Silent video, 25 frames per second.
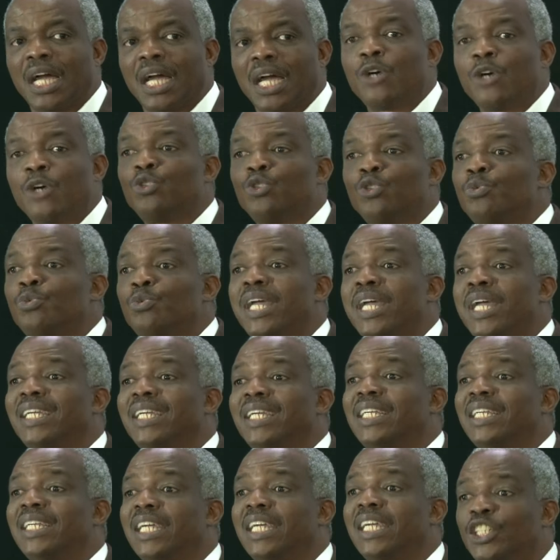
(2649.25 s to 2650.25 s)
how do we
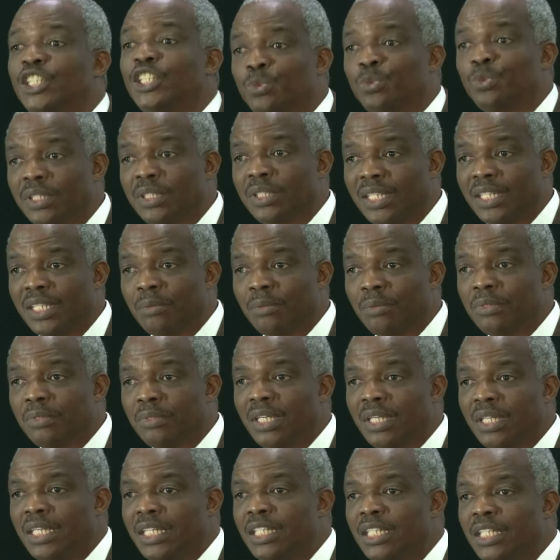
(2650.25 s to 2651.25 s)
engage with them
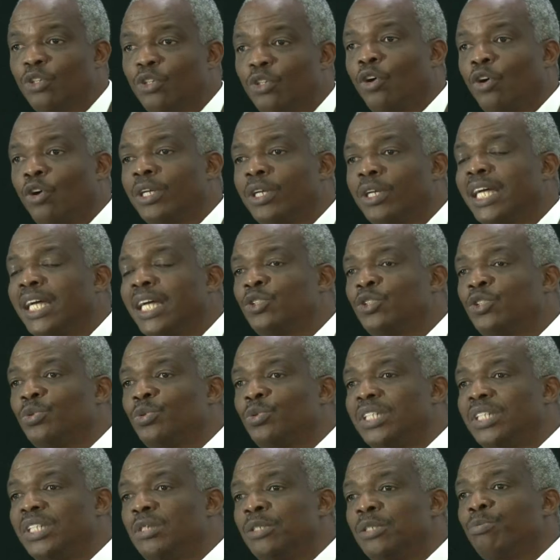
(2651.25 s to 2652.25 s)
in order
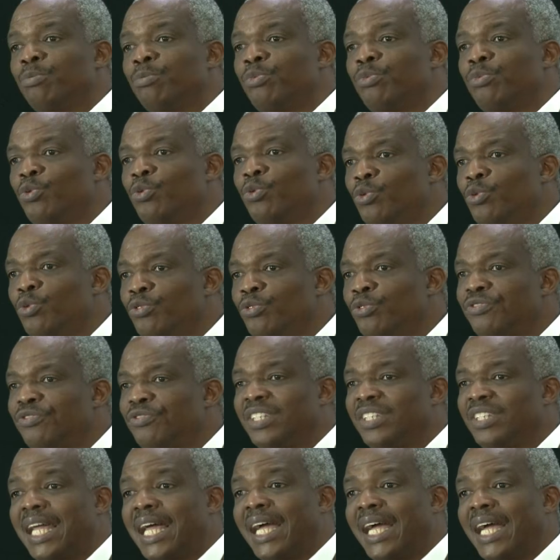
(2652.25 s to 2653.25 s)
to improve
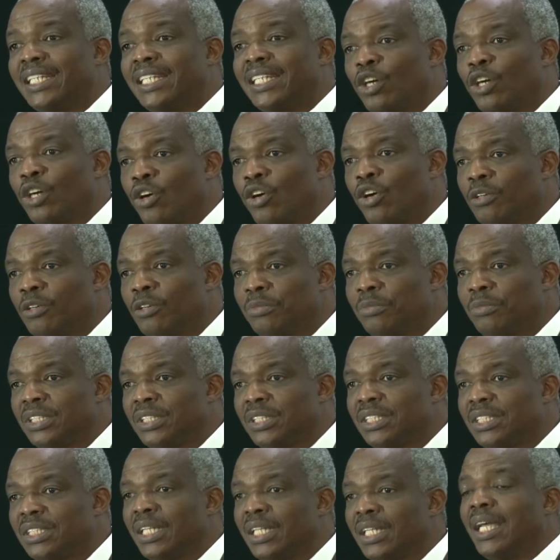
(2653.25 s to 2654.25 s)
their
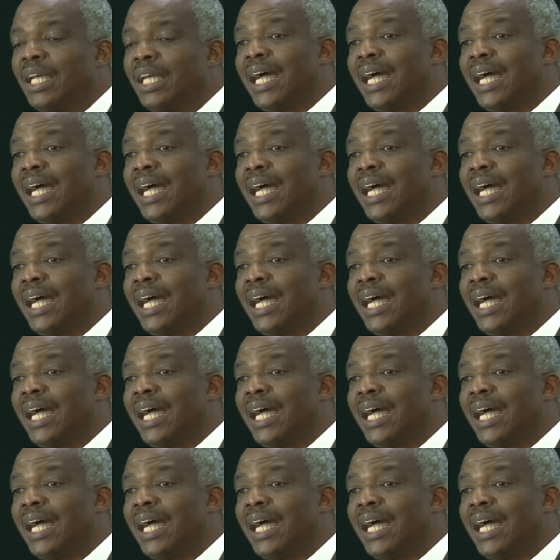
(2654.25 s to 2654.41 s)
economies